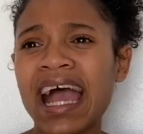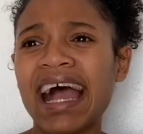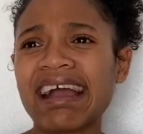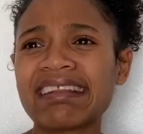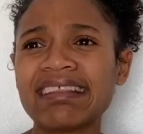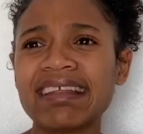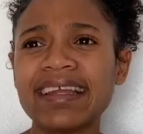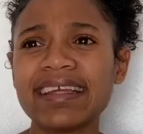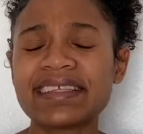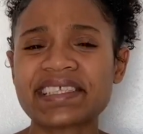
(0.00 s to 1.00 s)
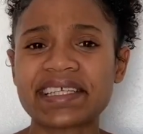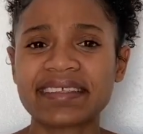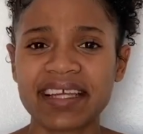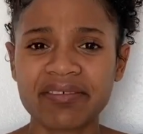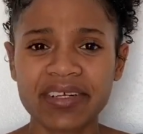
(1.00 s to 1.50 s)
I think in South
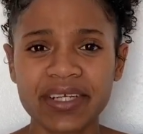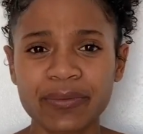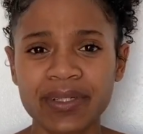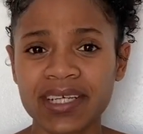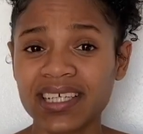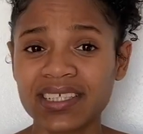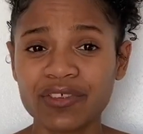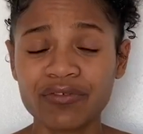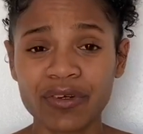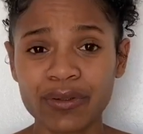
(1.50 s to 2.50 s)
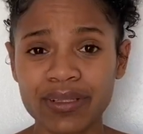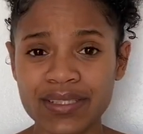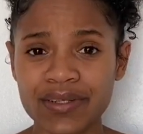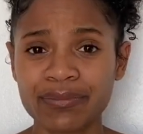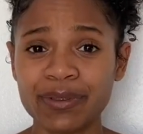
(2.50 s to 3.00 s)
Africa, we really don't focus
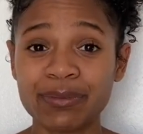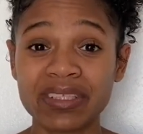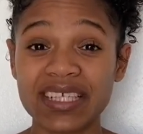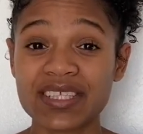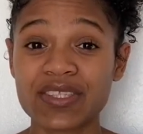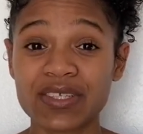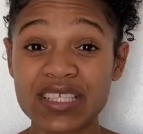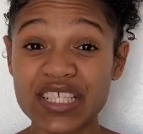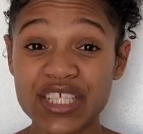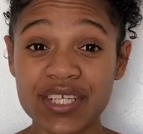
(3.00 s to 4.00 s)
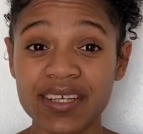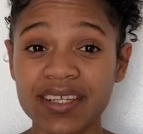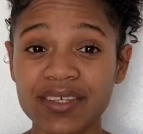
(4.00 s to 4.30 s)
on people that's transitioning.